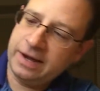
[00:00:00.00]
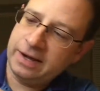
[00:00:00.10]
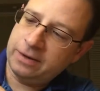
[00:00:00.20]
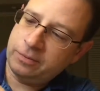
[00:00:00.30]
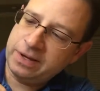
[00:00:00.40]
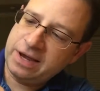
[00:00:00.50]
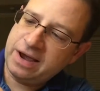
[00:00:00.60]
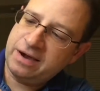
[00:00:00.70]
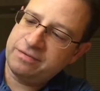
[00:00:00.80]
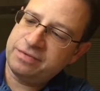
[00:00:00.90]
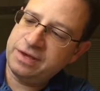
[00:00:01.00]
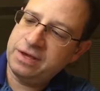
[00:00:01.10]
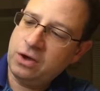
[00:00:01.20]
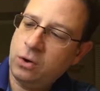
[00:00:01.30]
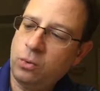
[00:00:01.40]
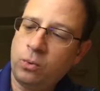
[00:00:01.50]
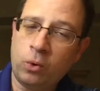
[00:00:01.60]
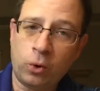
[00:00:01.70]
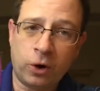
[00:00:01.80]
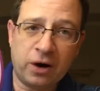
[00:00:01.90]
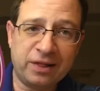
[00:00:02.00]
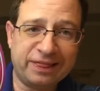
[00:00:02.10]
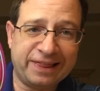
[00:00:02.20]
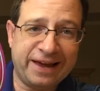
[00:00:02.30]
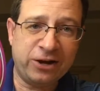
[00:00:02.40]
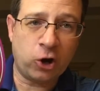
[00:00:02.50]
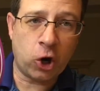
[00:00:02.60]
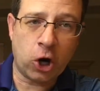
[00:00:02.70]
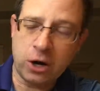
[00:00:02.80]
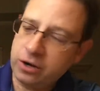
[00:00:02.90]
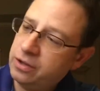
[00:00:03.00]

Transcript: and we have the Warlander.